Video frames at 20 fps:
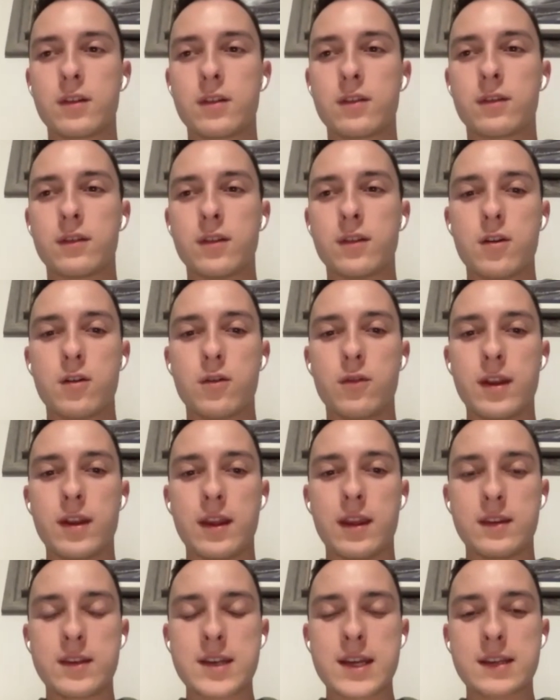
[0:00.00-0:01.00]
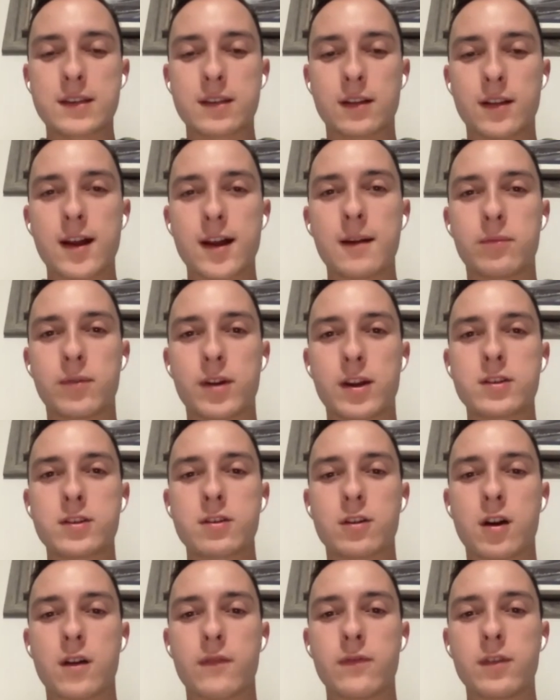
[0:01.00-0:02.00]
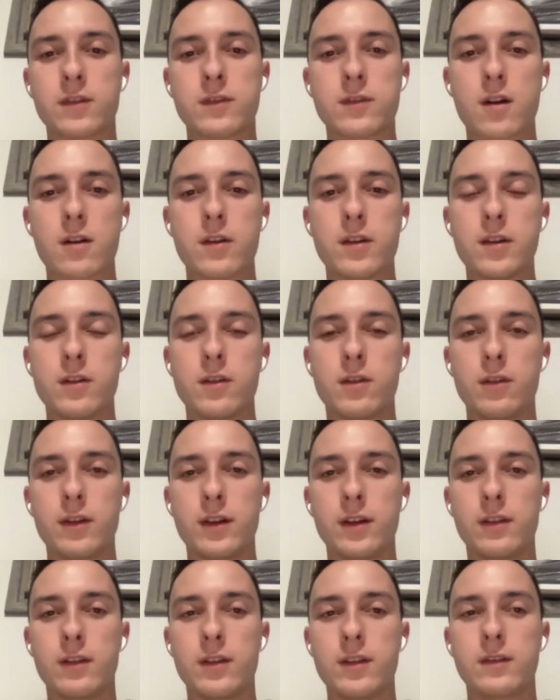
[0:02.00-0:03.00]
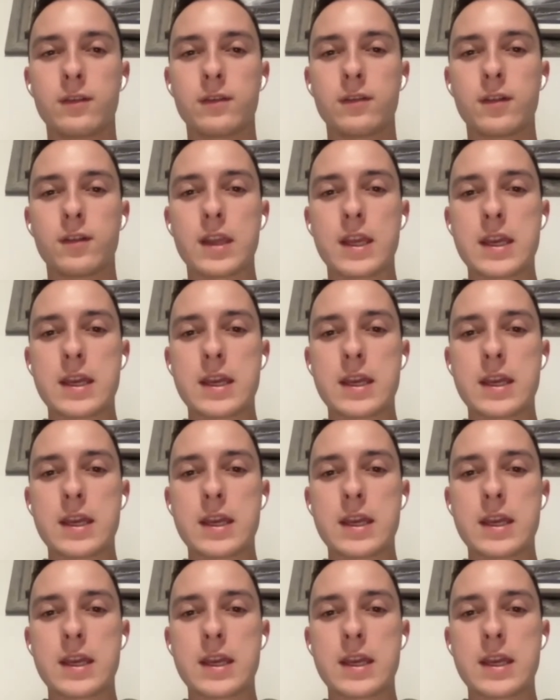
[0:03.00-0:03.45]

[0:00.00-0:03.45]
So it takes a lot of pressure off the starting goalie, at least,